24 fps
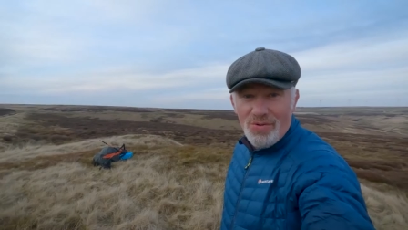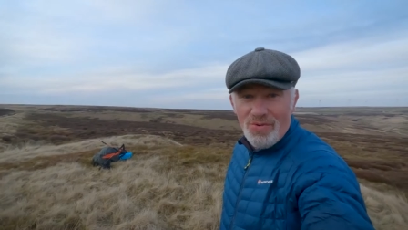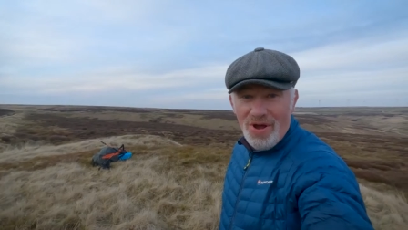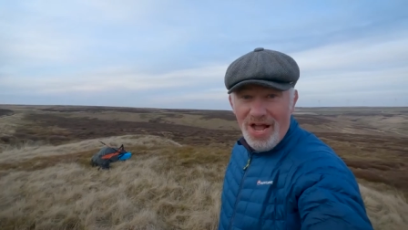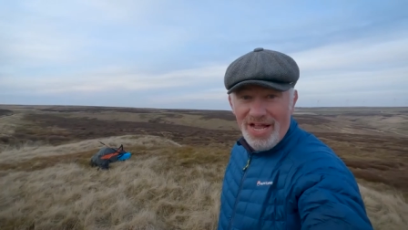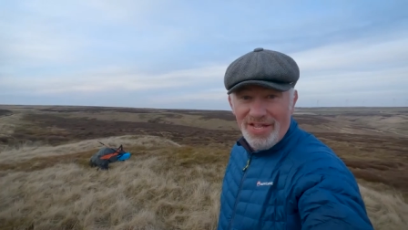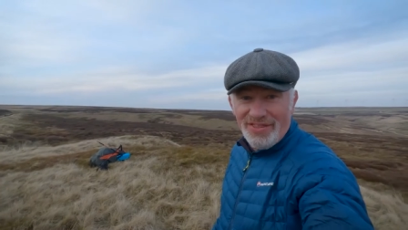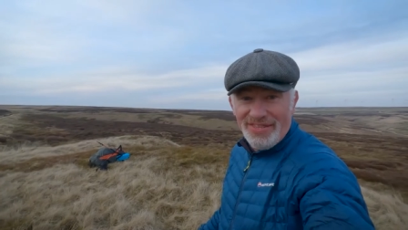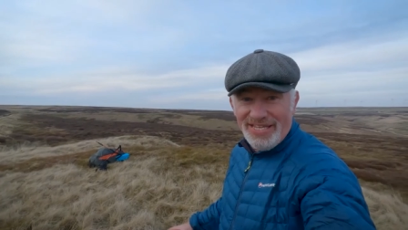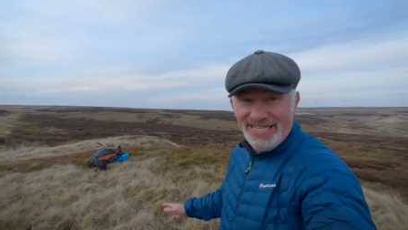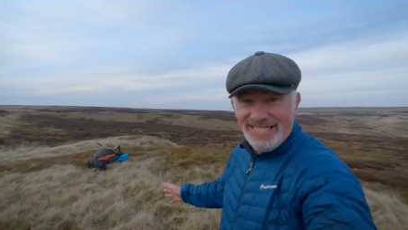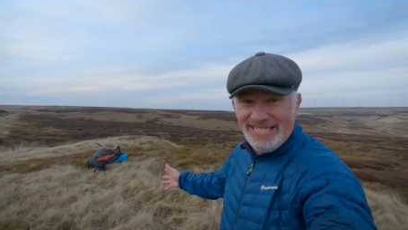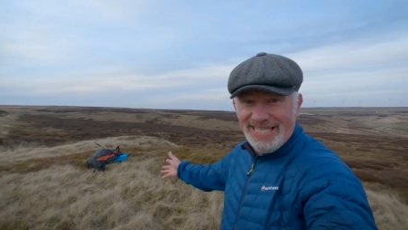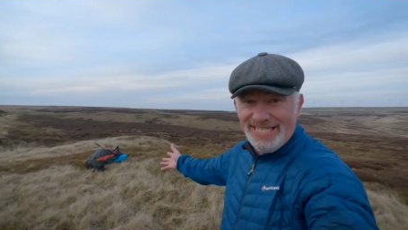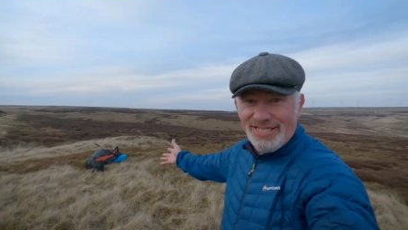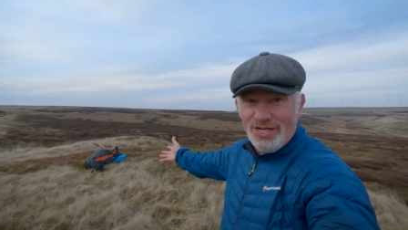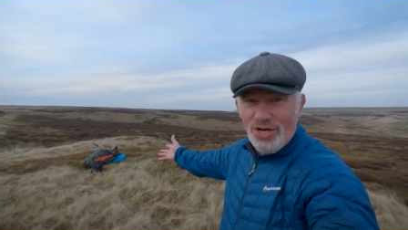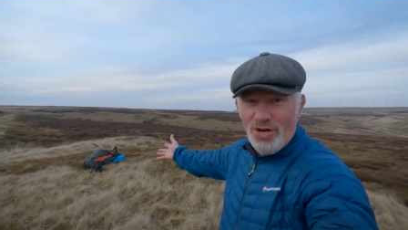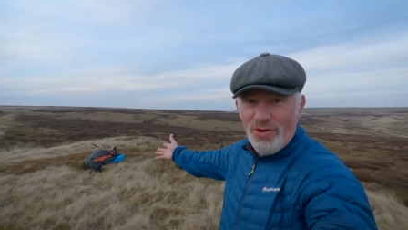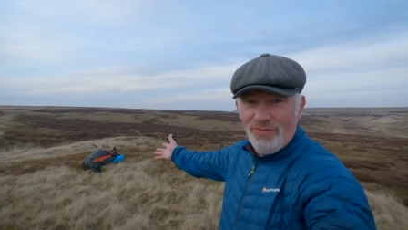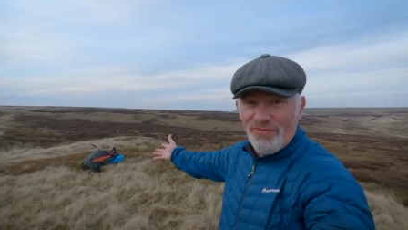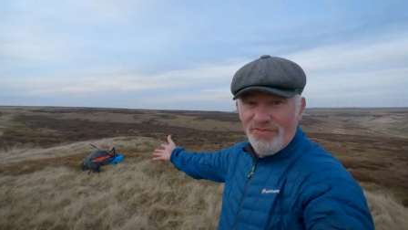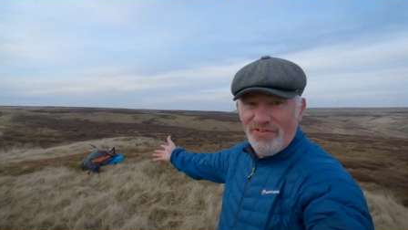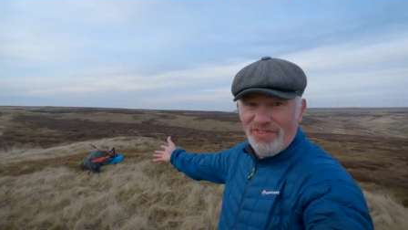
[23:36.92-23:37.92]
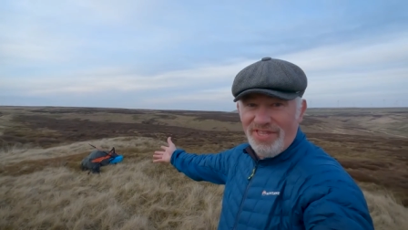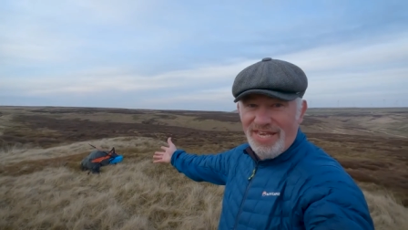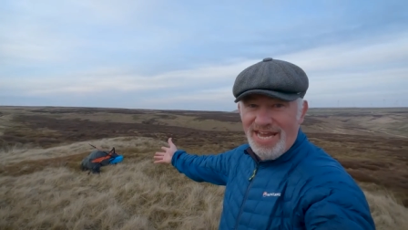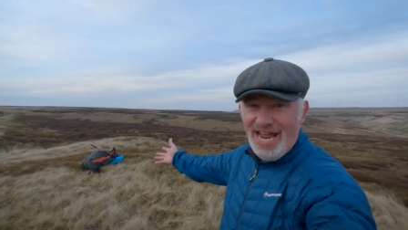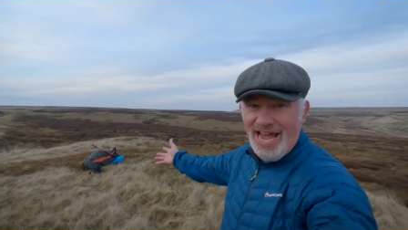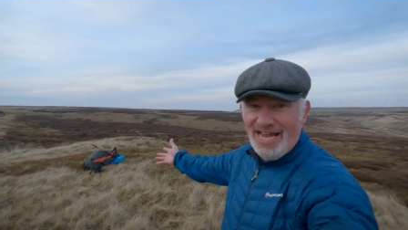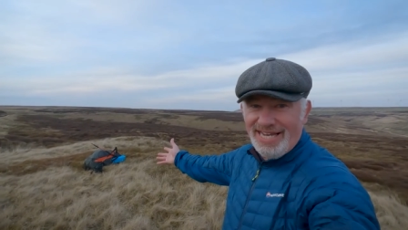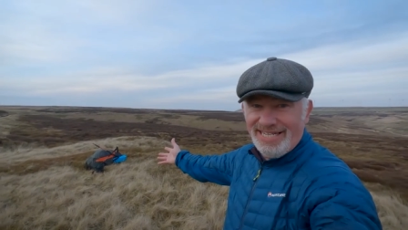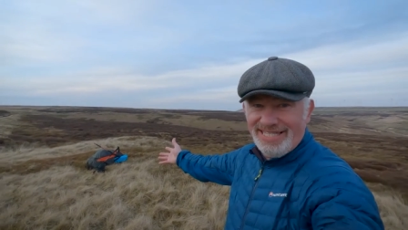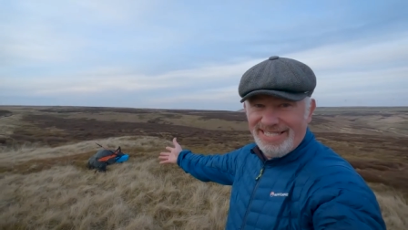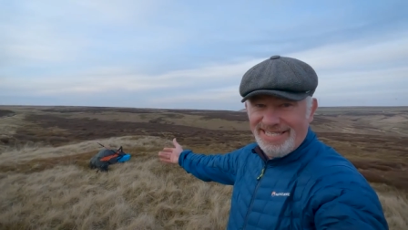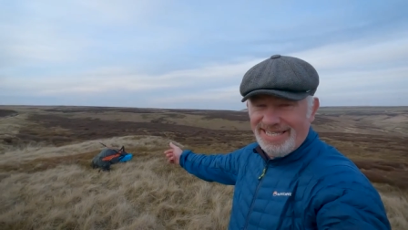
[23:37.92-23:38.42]
Well, this is home for the
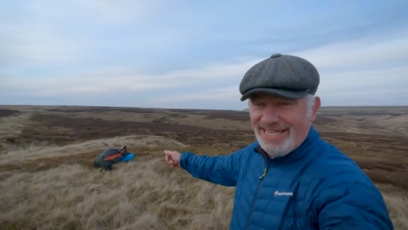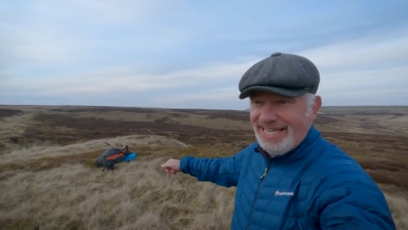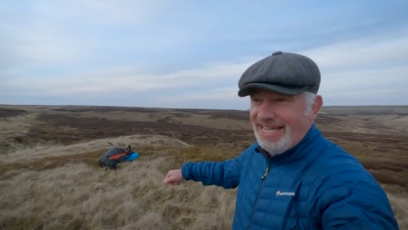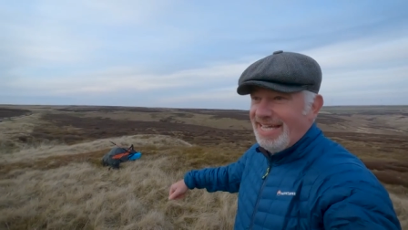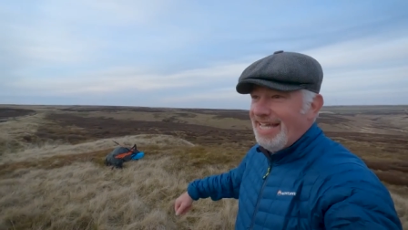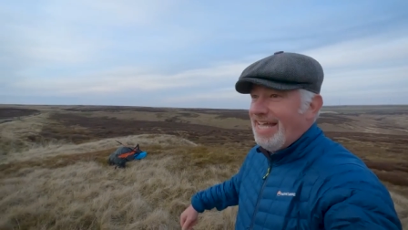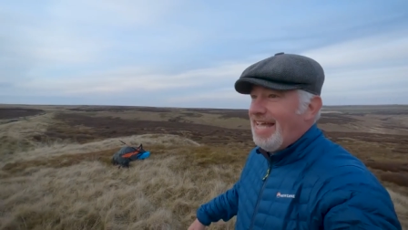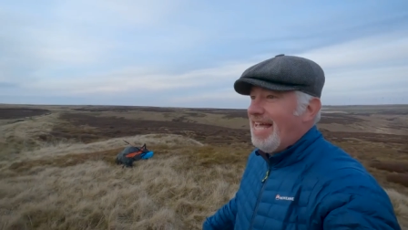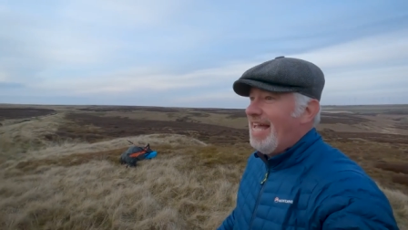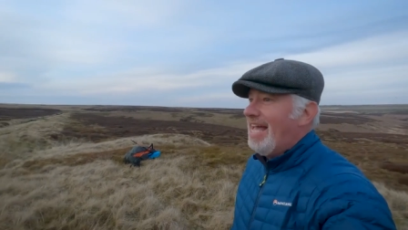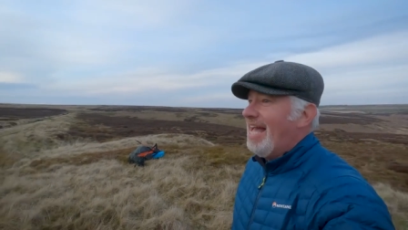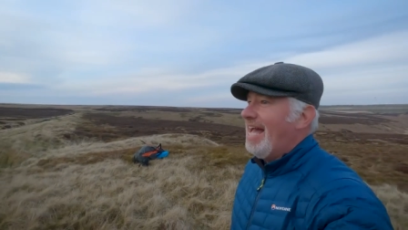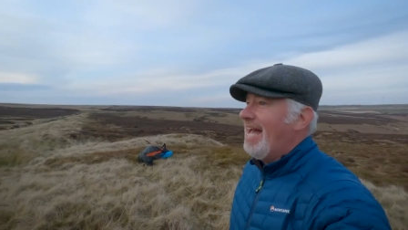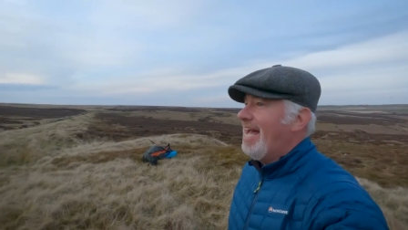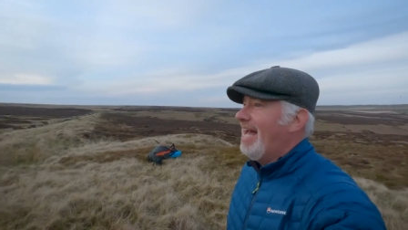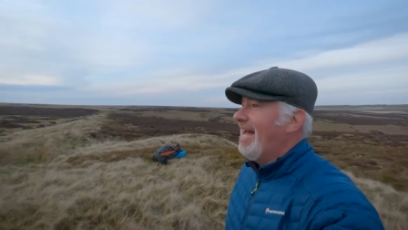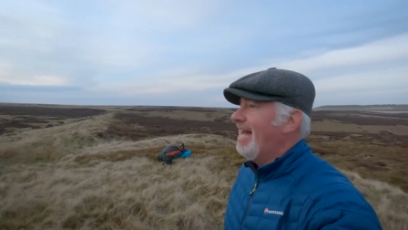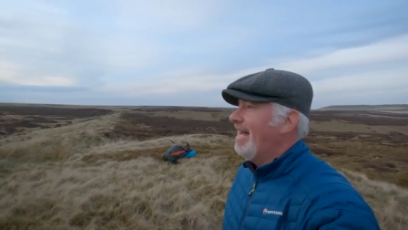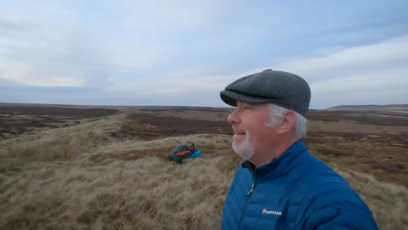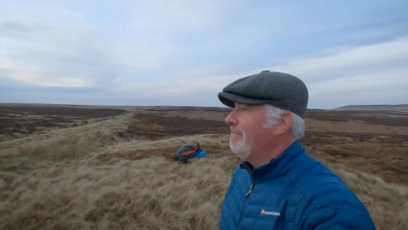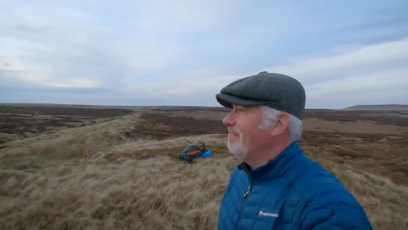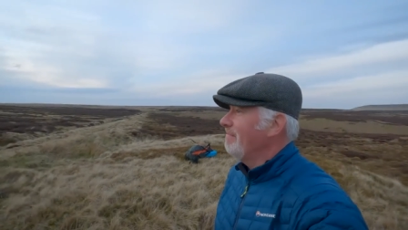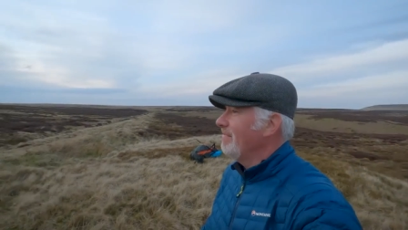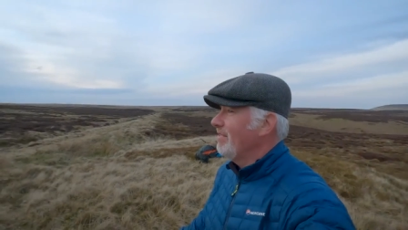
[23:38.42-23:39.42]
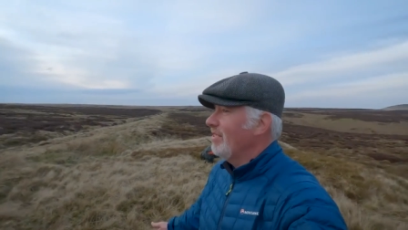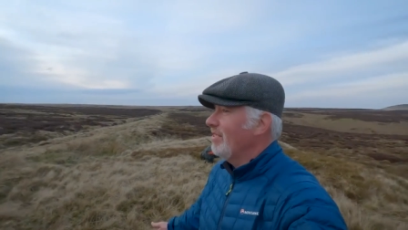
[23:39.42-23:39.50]
night. Um,